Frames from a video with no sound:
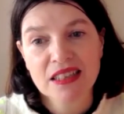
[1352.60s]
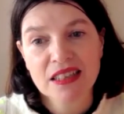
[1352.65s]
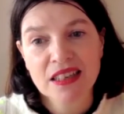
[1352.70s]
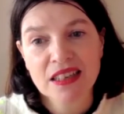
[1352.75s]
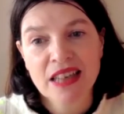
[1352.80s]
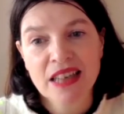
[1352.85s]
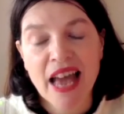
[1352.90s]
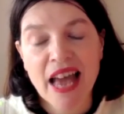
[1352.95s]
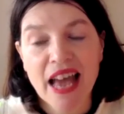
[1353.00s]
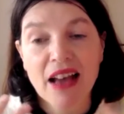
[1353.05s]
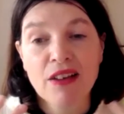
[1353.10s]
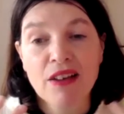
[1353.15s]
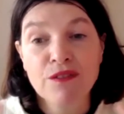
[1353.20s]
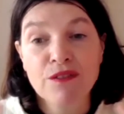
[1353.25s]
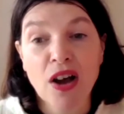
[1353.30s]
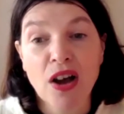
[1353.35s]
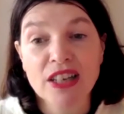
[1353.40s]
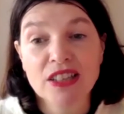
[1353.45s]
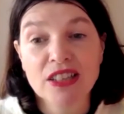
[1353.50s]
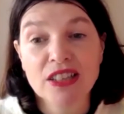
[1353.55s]
yeah,
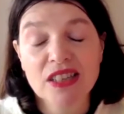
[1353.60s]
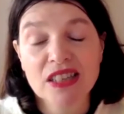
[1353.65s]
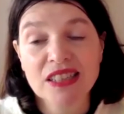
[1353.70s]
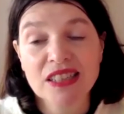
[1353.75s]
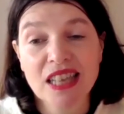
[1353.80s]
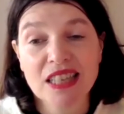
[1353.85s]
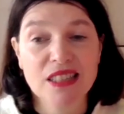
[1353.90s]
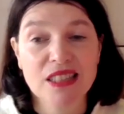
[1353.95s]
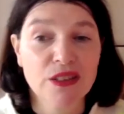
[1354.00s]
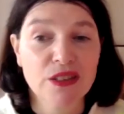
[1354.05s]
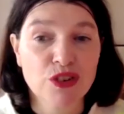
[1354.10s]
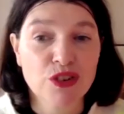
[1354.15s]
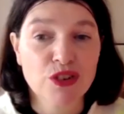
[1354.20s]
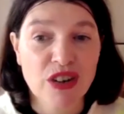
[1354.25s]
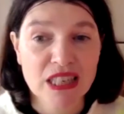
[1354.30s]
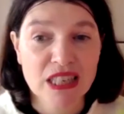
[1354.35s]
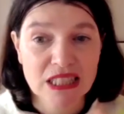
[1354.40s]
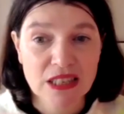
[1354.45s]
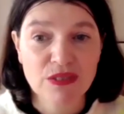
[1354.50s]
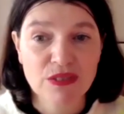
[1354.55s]
find a sense of
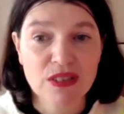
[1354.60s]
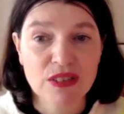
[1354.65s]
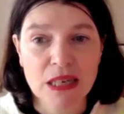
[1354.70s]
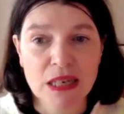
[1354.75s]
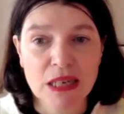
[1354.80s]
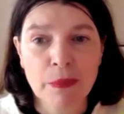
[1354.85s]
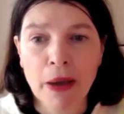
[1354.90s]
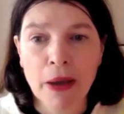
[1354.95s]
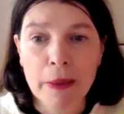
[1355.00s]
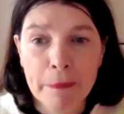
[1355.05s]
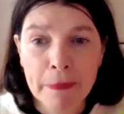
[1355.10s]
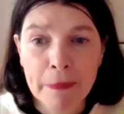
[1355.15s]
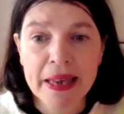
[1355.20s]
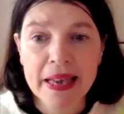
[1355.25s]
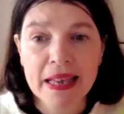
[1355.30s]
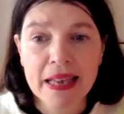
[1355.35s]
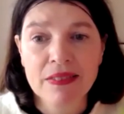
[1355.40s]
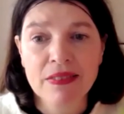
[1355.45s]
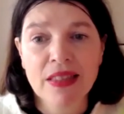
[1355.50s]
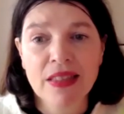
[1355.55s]
creativity by
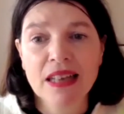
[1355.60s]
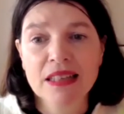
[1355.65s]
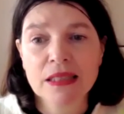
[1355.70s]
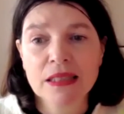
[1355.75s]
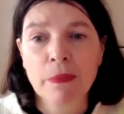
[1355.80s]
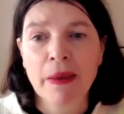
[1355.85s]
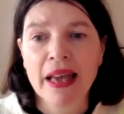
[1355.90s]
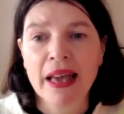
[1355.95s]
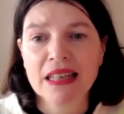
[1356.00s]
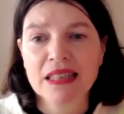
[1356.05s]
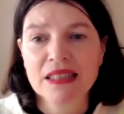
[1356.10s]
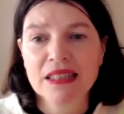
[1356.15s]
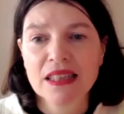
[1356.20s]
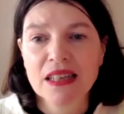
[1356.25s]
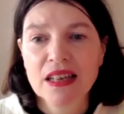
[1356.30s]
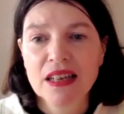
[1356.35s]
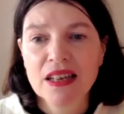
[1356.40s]
being in that space.